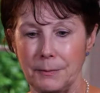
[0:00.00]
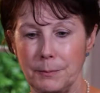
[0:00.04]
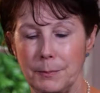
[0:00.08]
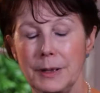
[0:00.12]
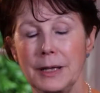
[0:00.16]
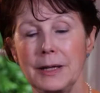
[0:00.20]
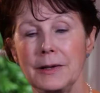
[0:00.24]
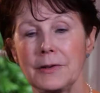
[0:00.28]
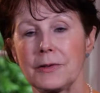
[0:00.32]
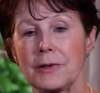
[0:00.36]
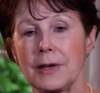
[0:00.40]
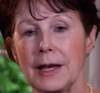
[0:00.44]

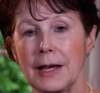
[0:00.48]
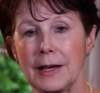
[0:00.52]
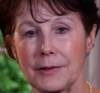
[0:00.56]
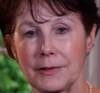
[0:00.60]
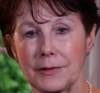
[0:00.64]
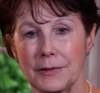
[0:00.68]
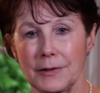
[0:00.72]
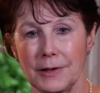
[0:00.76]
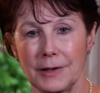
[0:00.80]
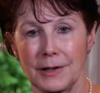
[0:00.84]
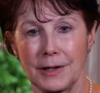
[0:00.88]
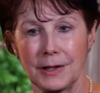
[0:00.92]
being
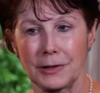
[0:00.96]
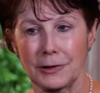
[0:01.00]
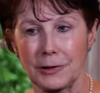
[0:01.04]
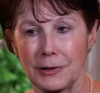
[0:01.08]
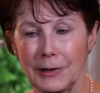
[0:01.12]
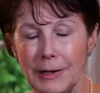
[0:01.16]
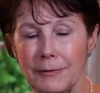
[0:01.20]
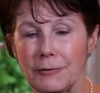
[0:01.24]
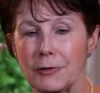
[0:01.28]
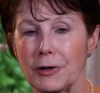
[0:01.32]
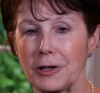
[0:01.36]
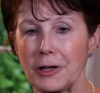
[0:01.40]
as a
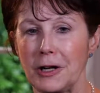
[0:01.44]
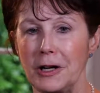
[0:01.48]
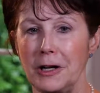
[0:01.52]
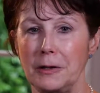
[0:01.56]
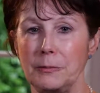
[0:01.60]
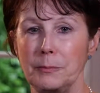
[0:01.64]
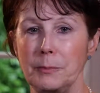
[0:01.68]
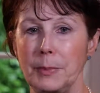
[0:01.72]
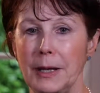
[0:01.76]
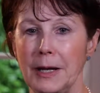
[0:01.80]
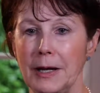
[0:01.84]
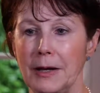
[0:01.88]
clever
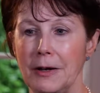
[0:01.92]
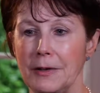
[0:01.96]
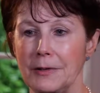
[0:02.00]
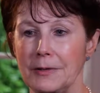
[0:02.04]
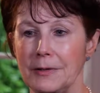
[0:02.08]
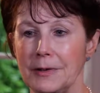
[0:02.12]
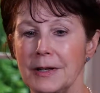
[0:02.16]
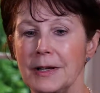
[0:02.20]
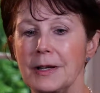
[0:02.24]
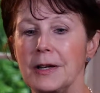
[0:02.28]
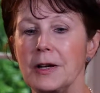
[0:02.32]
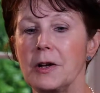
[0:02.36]

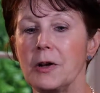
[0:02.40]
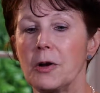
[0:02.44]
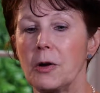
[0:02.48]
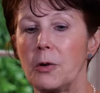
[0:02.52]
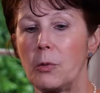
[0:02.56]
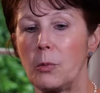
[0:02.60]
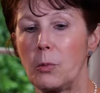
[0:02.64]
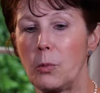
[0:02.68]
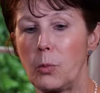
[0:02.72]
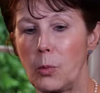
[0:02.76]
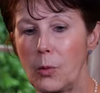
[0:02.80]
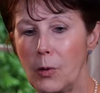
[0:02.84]
compound,
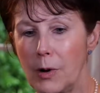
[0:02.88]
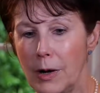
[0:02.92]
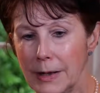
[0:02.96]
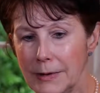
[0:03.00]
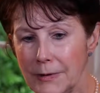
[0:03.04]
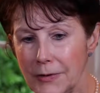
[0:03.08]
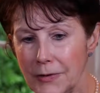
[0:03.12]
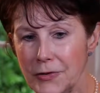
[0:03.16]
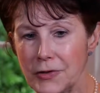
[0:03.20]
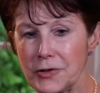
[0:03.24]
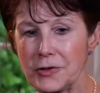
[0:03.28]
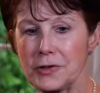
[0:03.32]

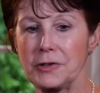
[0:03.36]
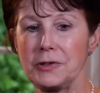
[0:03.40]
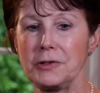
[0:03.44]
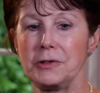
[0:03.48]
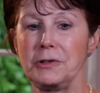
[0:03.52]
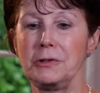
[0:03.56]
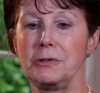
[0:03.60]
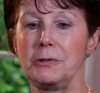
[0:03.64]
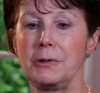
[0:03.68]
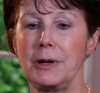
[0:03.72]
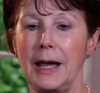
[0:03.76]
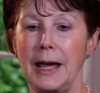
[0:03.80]
wants
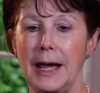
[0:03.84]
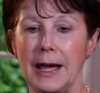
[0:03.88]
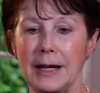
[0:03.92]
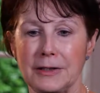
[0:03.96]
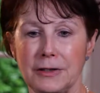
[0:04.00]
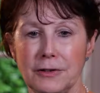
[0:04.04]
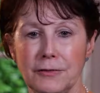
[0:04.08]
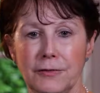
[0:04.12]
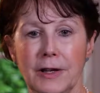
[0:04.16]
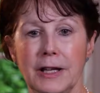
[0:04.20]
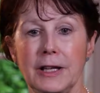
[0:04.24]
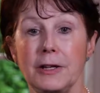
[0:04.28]
to
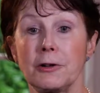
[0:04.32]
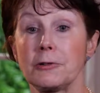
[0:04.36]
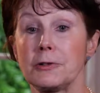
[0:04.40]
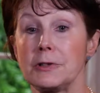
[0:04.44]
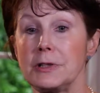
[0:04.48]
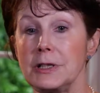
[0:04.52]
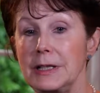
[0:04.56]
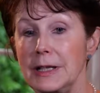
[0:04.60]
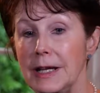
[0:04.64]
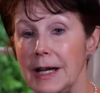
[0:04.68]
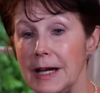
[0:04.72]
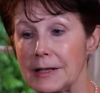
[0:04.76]
activate or
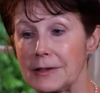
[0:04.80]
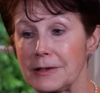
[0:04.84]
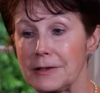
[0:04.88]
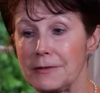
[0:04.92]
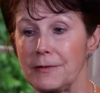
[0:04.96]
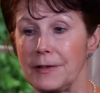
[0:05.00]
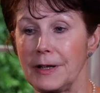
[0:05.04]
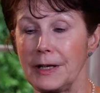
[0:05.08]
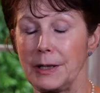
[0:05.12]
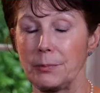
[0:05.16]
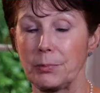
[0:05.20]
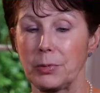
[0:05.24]

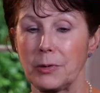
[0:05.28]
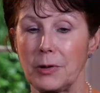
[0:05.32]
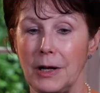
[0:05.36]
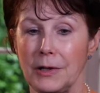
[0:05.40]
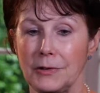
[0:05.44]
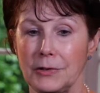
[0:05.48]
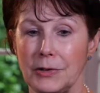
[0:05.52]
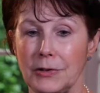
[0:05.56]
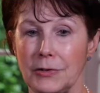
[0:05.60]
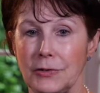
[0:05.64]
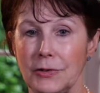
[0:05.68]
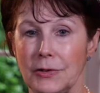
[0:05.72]
deactivate
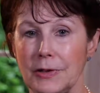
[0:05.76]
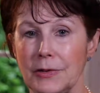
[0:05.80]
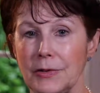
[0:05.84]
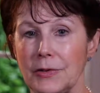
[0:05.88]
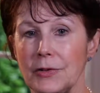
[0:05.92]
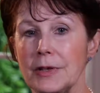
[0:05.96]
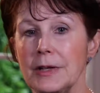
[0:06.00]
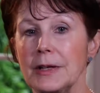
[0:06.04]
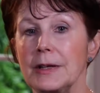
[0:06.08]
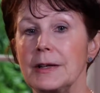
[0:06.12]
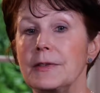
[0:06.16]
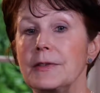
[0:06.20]

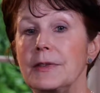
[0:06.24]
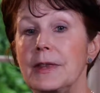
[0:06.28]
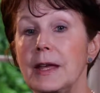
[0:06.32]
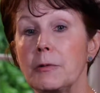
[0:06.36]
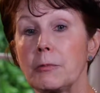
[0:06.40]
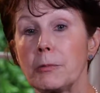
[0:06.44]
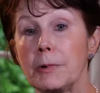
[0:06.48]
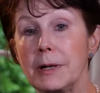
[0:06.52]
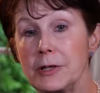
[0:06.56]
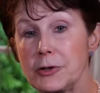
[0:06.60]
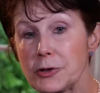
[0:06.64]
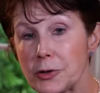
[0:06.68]
processes
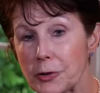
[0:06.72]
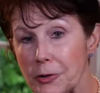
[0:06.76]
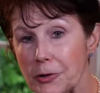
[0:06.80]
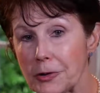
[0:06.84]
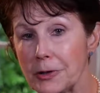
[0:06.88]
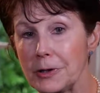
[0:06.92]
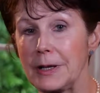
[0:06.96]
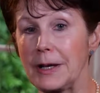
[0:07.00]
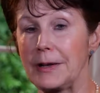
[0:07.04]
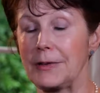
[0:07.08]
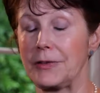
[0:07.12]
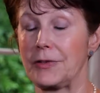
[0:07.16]
that
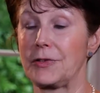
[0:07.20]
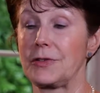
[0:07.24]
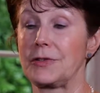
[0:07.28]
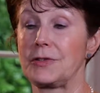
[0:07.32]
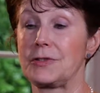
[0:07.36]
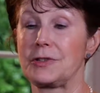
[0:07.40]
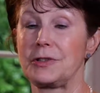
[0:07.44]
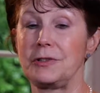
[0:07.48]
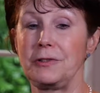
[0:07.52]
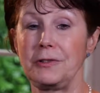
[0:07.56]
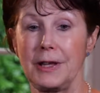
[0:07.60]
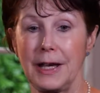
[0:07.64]
return us
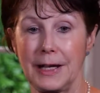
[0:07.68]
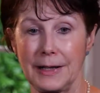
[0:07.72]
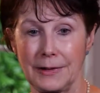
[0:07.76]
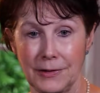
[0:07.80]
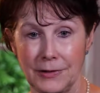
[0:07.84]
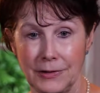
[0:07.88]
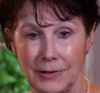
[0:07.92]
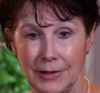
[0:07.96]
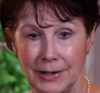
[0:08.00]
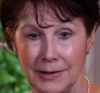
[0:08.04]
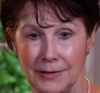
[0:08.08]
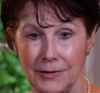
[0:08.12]
to
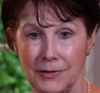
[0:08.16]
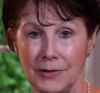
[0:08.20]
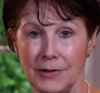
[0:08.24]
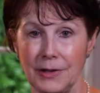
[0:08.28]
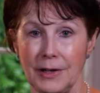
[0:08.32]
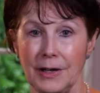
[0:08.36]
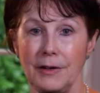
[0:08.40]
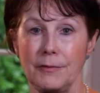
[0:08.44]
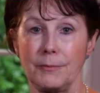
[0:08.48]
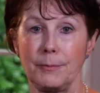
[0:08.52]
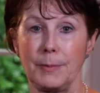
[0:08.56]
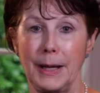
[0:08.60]
that
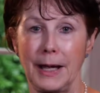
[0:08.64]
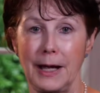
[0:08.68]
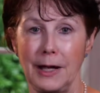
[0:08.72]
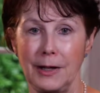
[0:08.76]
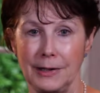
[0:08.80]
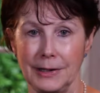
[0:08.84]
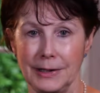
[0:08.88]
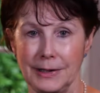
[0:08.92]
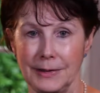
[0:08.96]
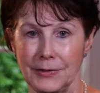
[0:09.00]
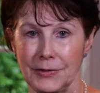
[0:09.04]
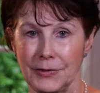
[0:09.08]
sense of
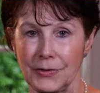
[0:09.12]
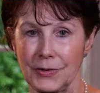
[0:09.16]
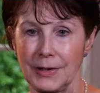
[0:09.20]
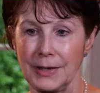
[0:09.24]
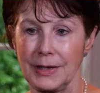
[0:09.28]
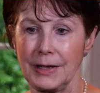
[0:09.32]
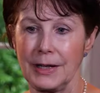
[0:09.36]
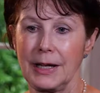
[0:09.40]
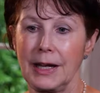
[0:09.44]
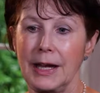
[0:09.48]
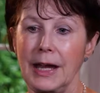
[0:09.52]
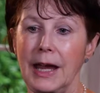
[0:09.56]
balance.
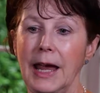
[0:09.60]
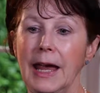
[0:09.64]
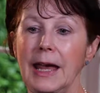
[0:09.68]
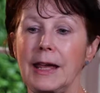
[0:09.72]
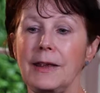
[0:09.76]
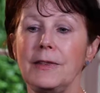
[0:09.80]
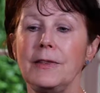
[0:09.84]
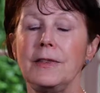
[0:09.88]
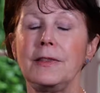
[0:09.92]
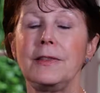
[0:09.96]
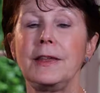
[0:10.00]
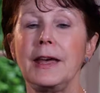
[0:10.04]

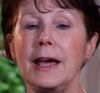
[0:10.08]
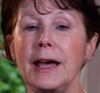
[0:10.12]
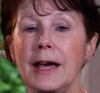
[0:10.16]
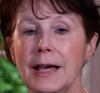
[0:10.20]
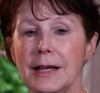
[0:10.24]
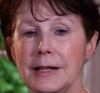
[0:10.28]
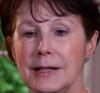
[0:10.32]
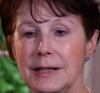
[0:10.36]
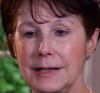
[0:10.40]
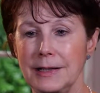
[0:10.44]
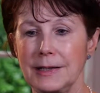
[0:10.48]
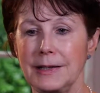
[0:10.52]
And
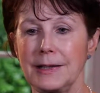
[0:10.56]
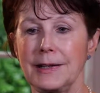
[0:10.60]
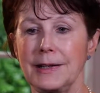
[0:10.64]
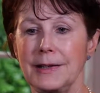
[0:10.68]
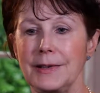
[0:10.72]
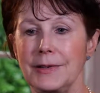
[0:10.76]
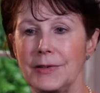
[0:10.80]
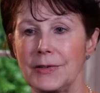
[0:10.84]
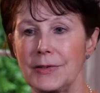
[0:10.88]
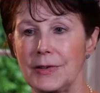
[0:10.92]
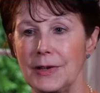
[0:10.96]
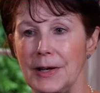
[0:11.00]
that
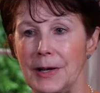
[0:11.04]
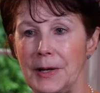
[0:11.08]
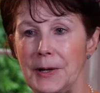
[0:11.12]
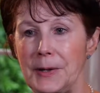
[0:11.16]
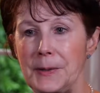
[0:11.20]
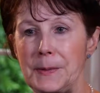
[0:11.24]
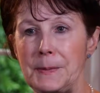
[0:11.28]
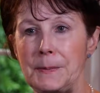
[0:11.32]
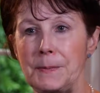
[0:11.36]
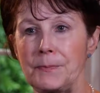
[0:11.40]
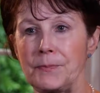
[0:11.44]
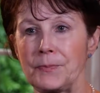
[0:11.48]
is,
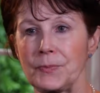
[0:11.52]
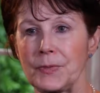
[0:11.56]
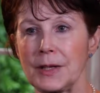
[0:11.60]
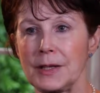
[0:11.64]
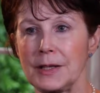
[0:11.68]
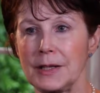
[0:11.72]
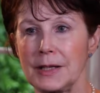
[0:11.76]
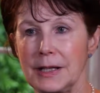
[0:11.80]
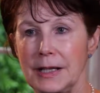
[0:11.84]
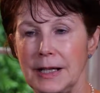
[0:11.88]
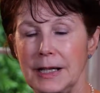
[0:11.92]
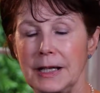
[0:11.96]

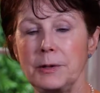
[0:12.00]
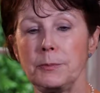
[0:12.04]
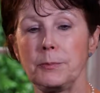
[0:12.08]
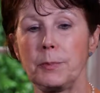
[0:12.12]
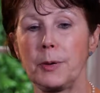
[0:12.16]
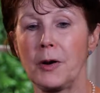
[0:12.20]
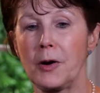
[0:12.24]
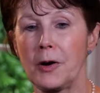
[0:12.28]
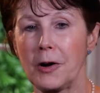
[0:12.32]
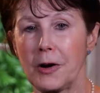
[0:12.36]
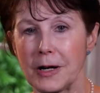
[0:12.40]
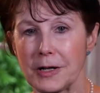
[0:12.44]
in
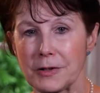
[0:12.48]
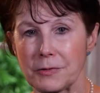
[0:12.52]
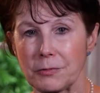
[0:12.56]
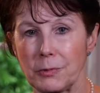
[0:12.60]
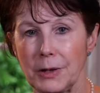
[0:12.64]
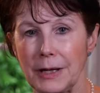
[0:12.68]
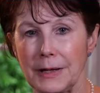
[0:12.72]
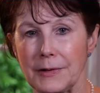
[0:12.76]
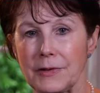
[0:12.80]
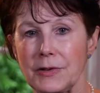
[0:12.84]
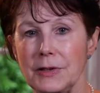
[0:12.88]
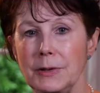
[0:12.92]
part,
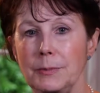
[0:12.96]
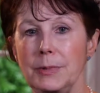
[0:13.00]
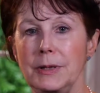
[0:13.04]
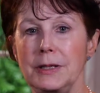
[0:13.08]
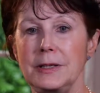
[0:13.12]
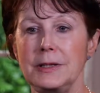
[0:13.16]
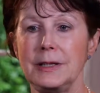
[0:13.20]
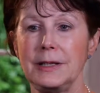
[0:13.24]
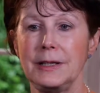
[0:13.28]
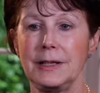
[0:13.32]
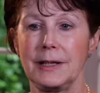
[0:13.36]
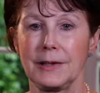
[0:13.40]
why
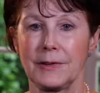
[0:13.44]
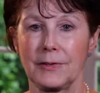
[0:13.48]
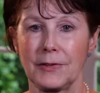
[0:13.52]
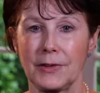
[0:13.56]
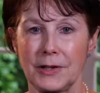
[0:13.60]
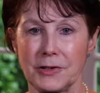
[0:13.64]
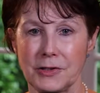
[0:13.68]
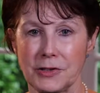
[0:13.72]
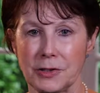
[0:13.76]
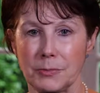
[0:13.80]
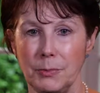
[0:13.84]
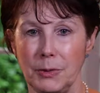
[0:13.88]
CBD is
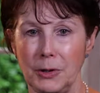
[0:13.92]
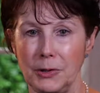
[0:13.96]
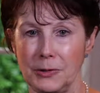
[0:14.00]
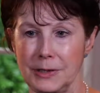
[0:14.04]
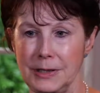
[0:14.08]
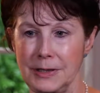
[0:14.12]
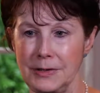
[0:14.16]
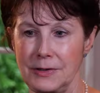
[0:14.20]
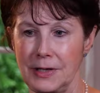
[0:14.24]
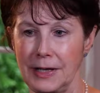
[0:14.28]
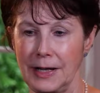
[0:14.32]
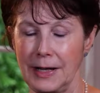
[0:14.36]
such a
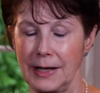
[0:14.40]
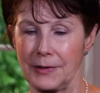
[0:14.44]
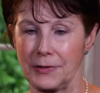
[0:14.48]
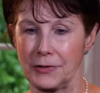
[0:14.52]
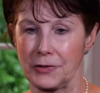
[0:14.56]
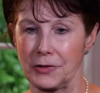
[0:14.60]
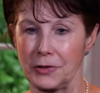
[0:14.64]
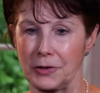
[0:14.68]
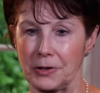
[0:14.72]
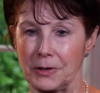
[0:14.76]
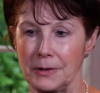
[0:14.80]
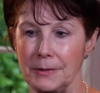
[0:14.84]

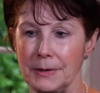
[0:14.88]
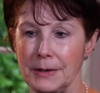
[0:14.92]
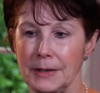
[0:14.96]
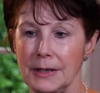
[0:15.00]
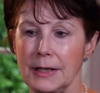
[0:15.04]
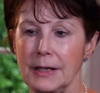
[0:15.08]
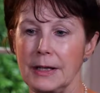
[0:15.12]
multitasker.